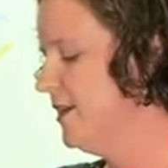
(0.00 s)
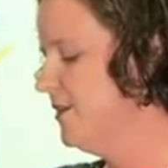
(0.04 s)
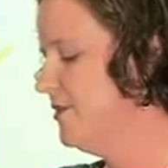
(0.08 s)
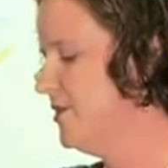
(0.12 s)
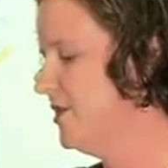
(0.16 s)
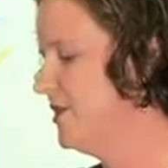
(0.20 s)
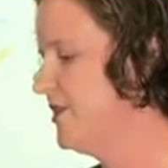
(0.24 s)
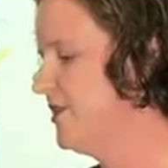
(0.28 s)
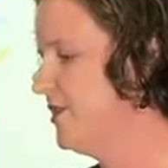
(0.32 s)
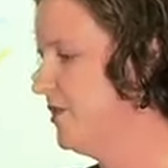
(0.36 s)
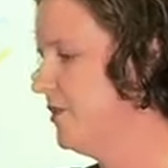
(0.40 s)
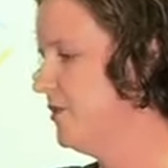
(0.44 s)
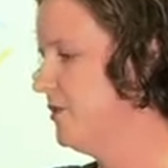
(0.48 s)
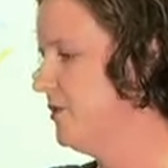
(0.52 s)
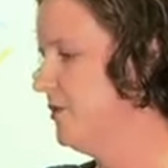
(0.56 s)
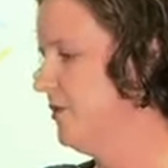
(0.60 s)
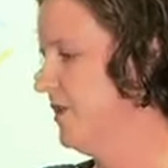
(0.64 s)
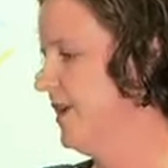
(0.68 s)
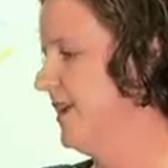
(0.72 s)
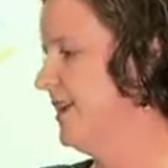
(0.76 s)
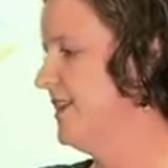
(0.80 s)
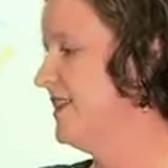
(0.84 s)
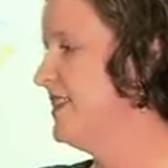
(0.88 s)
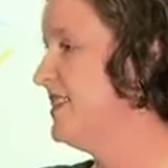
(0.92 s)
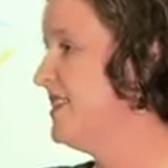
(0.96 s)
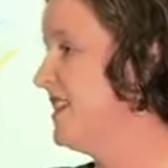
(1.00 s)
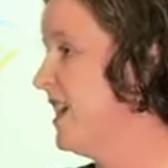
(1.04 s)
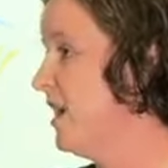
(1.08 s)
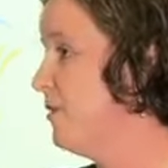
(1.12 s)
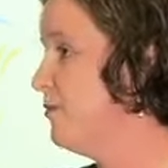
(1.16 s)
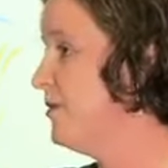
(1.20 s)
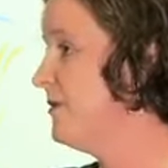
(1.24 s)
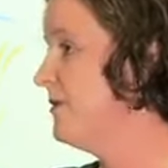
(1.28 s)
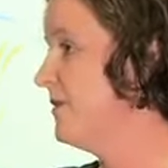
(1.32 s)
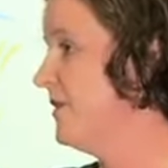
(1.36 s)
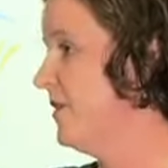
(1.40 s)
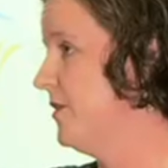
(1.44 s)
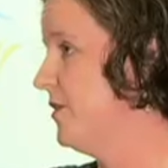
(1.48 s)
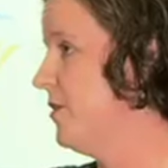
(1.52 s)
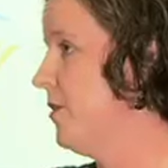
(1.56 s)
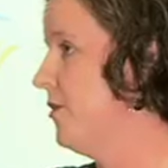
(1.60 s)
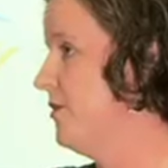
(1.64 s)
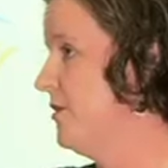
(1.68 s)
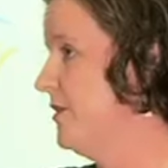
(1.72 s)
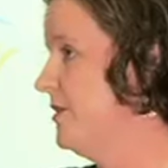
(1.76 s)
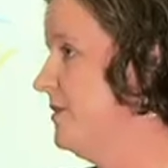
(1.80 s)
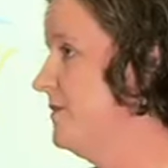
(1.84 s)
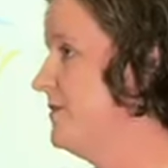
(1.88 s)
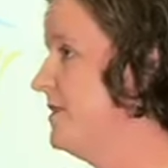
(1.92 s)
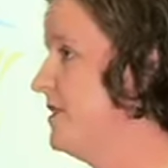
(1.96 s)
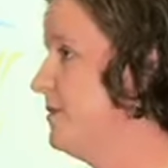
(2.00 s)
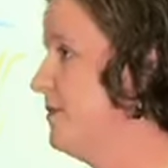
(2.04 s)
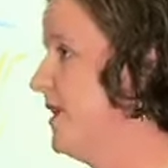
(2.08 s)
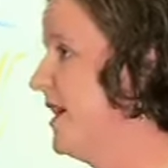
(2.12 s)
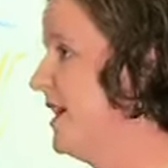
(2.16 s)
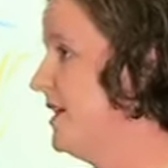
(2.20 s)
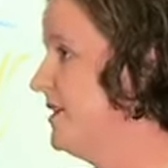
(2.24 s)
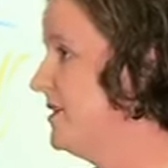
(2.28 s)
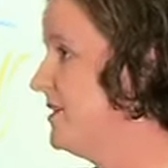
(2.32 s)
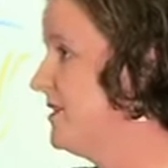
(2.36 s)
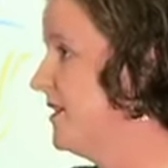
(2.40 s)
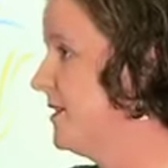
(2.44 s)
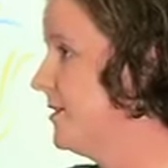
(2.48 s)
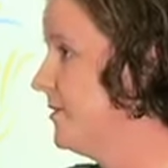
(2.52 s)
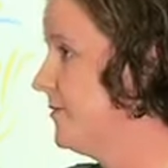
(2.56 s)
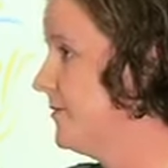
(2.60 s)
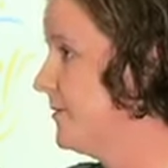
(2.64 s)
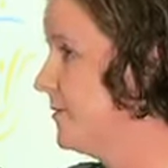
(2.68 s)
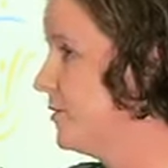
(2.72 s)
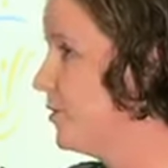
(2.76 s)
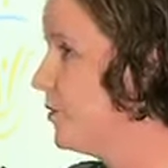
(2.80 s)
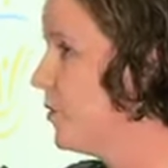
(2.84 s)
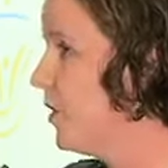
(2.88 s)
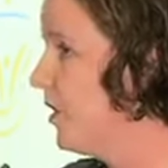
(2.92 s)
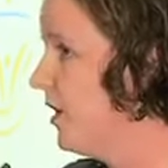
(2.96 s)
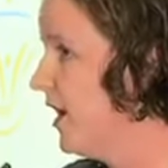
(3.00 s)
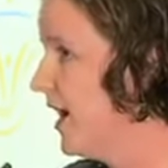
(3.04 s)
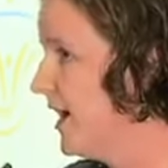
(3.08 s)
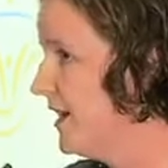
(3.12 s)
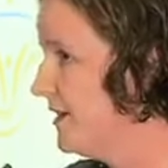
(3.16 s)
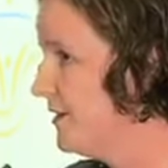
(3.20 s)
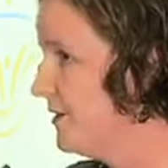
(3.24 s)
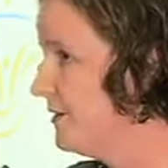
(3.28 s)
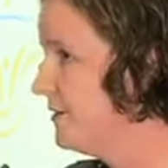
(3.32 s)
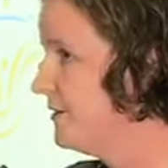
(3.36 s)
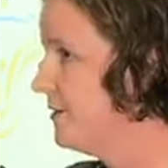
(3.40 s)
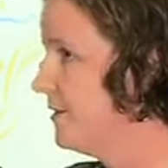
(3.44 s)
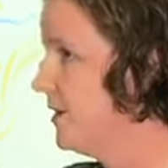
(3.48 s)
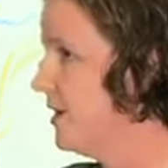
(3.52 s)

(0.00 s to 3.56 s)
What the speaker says: just going to look at some of the cognitive domains that are required